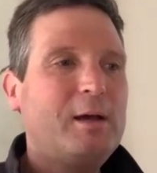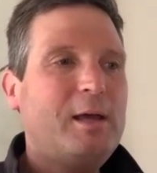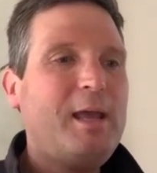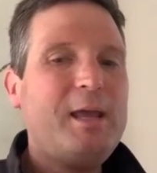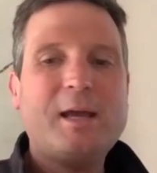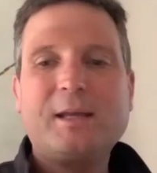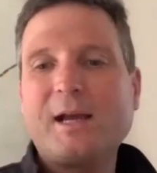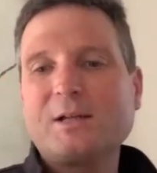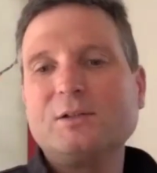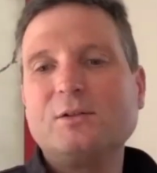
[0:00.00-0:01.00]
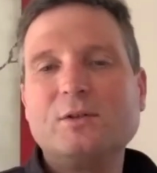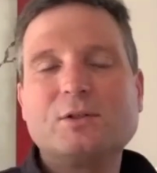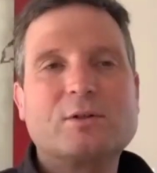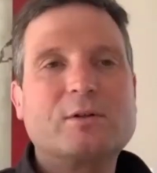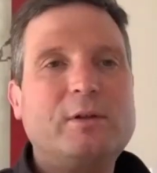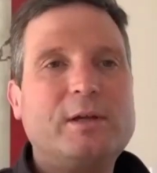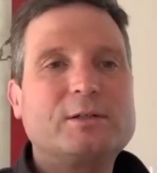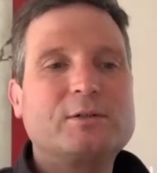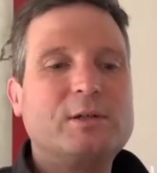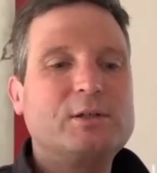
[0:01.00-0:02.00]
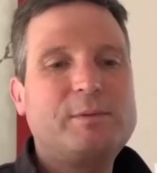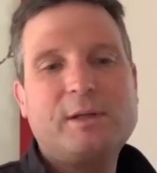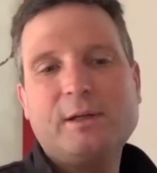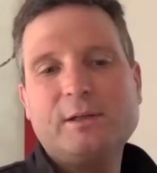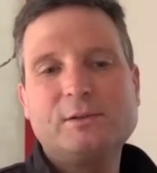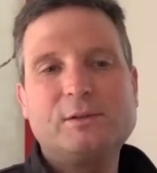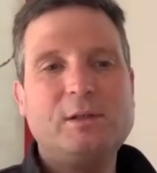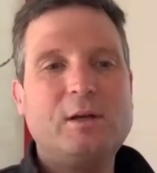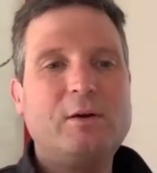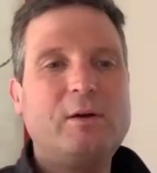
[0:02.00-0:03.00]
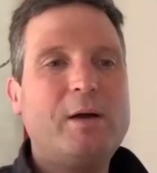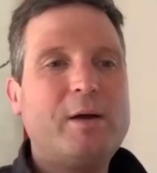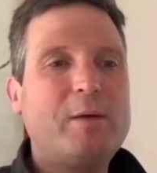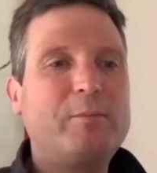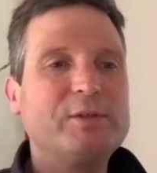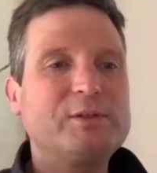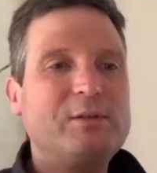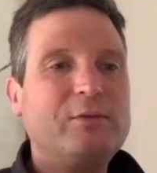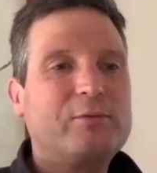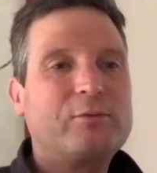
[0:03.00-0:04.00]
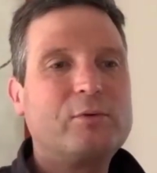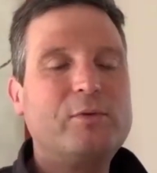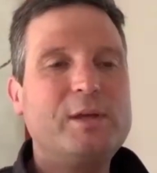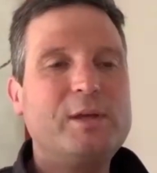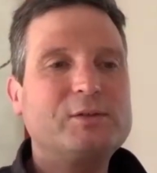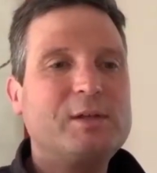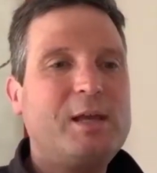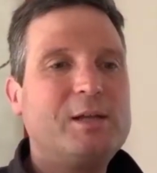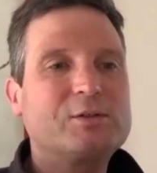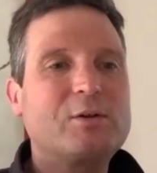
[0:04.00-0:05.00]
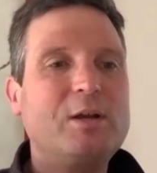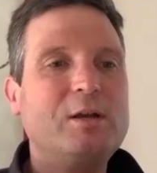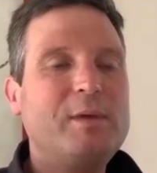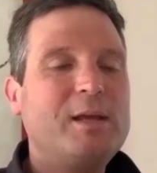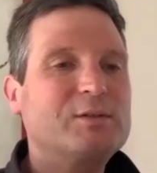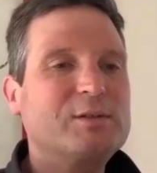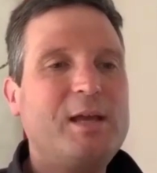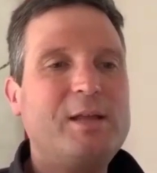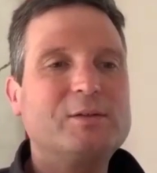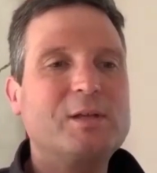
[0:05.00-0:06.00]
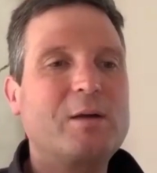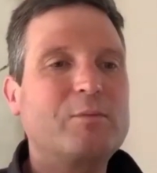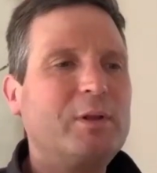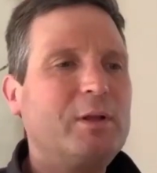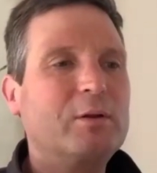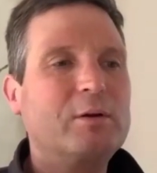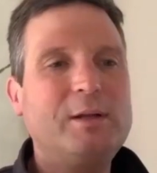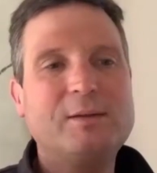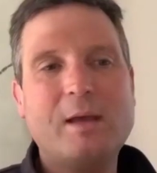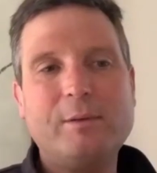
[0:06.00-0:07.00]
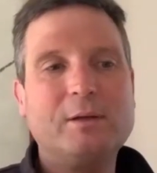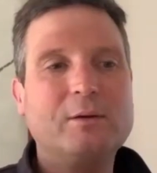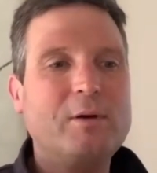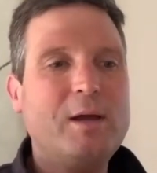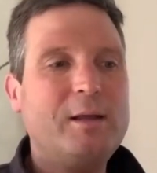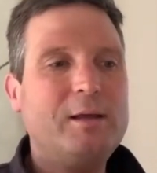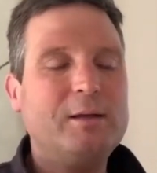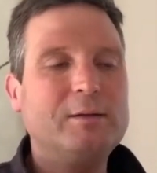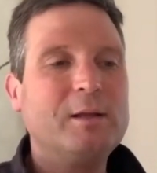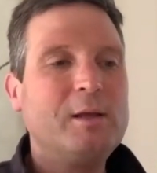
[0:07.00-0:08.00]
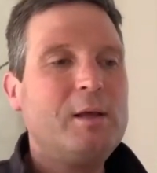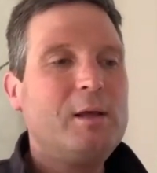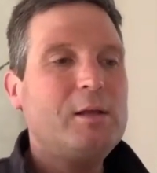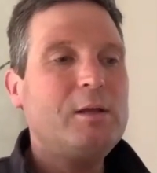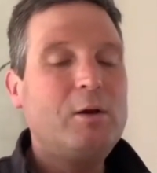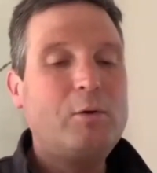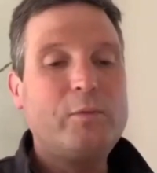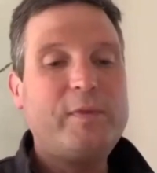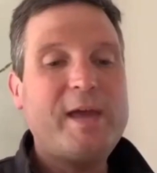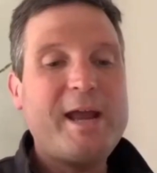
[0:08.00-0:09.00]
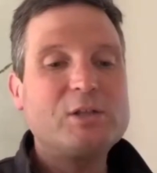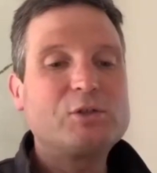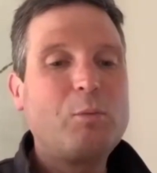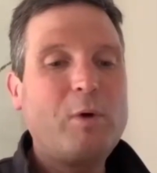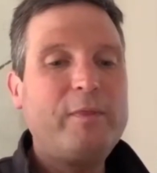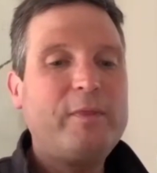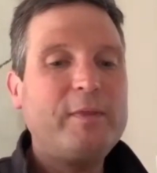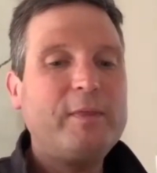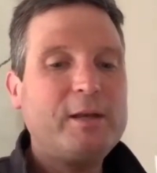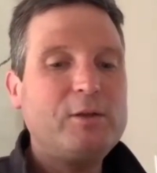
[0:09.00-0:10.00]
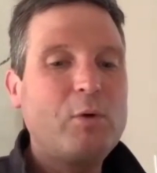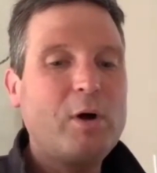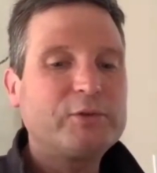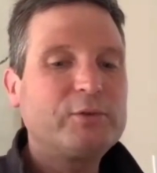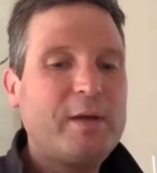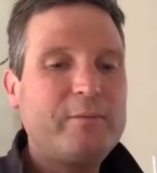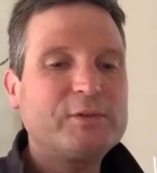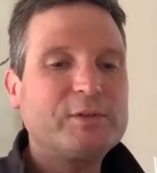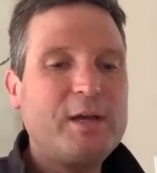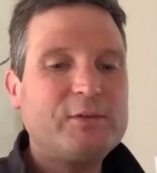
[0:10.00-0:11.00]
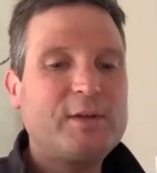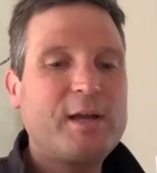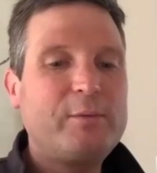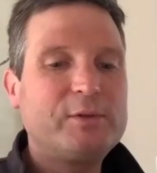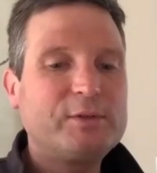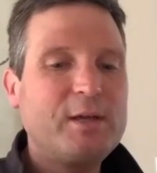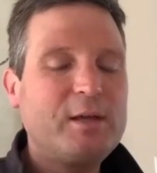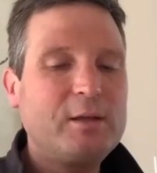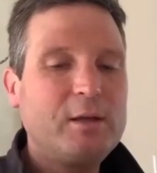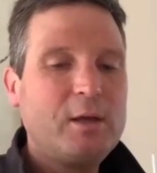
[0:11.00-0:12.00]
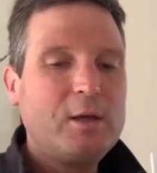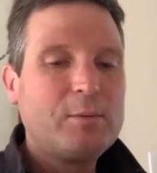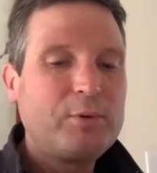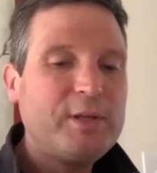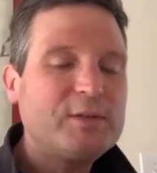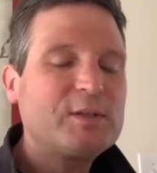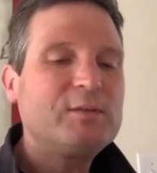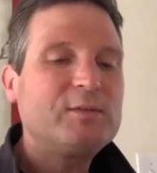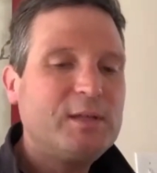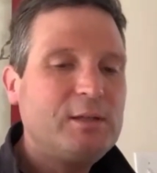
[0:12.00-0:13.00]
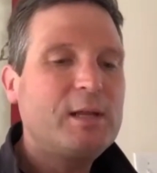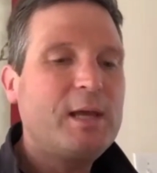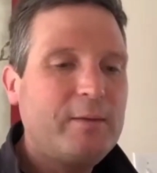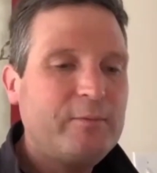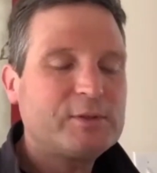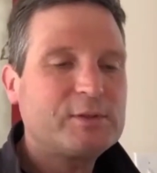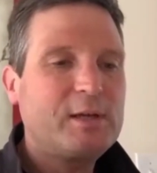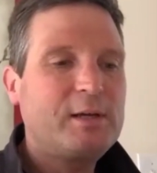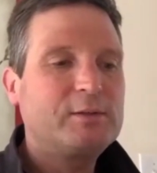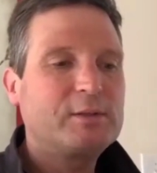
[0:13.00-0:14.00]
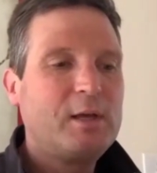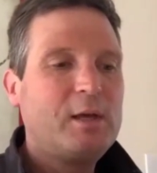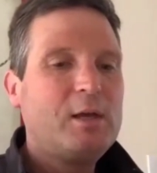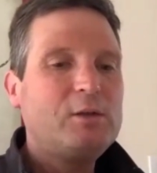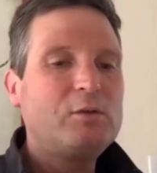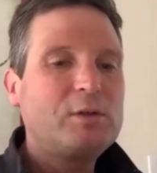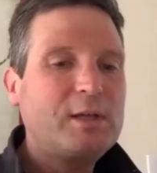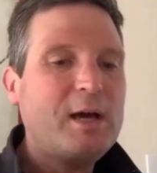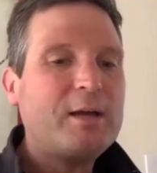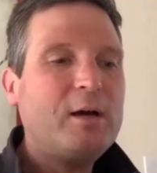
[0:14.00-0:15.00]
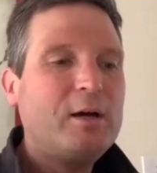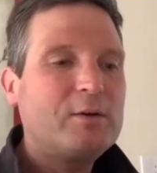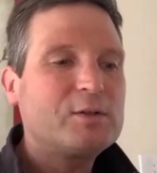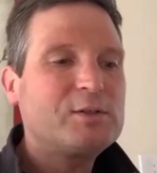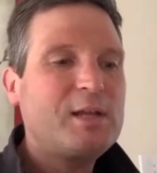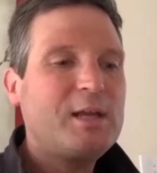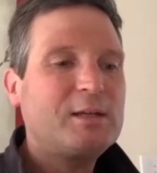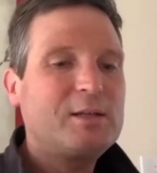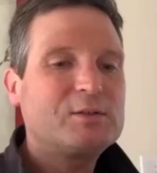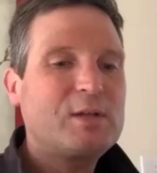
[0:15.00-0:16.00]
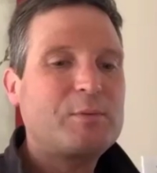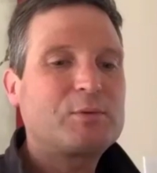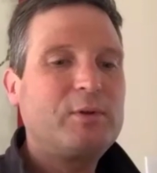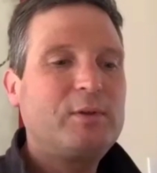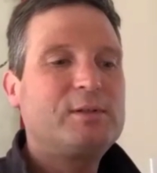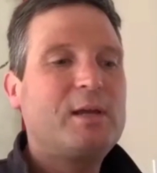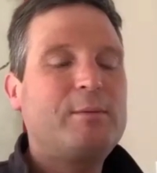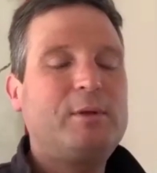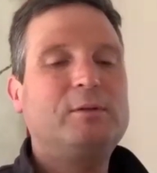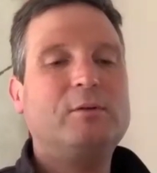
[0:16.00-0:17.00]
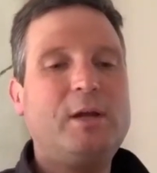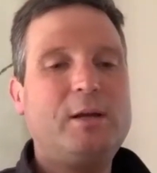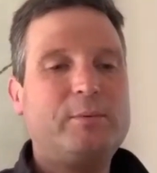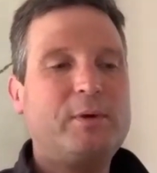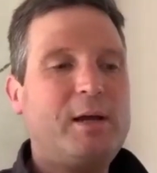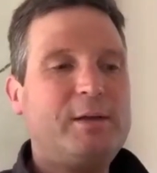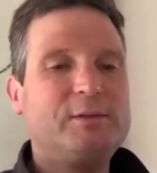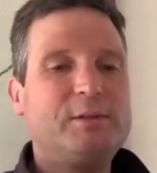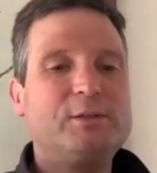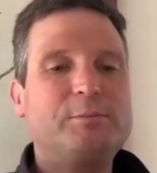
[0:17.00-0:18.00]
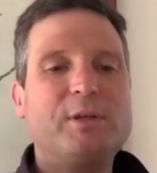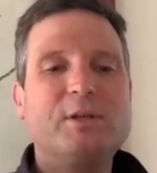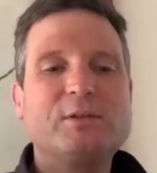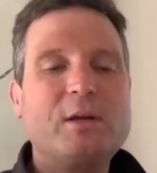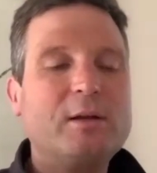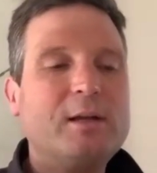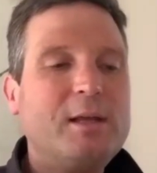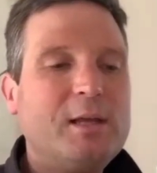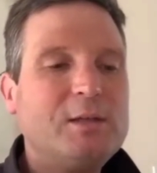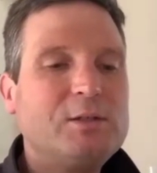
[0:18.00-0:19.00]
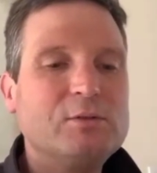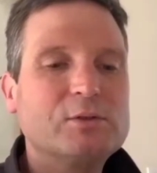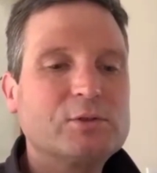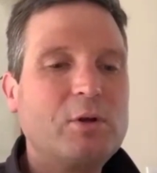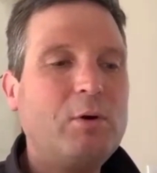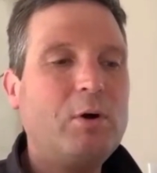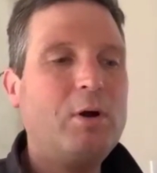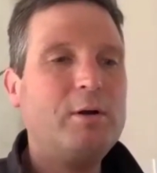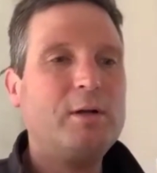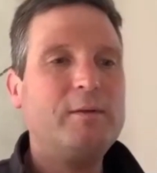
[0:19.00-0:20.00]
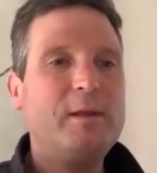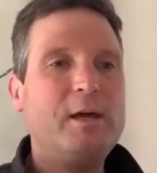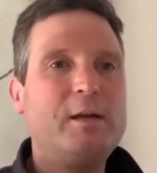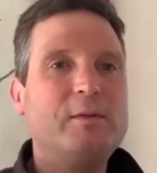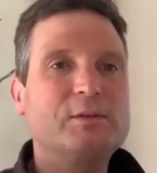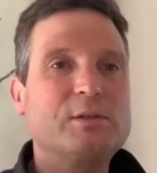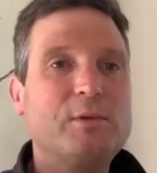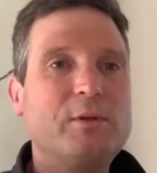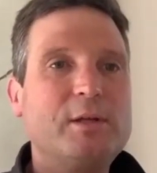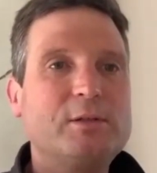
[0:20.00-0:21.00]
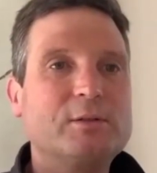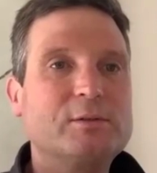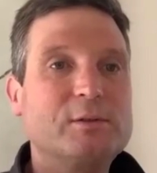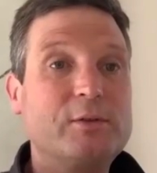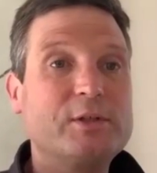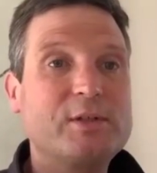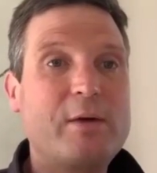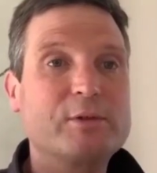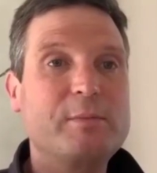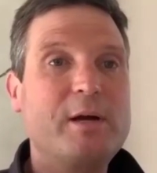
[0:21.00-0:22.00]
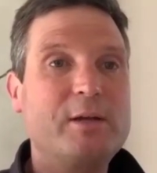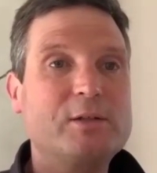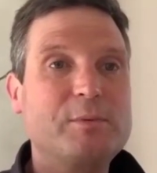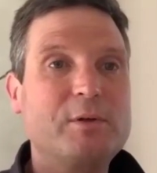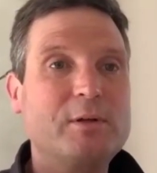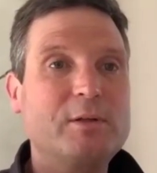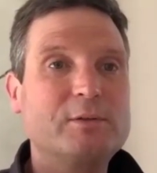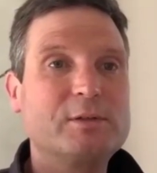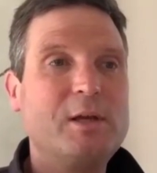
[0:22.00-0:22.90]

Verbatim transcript: hey, I could actually do the journal entries because, you know, I'm listening through this and it's starting to make sense and I'm really learning debit and credit. And, you know, that is the one thing that you also emphasize. And I would say, please continue to emphasize, you got to understand conceptually the debit and credit process because they are going to hit you so hard on that in the simulations. At least that was my experience.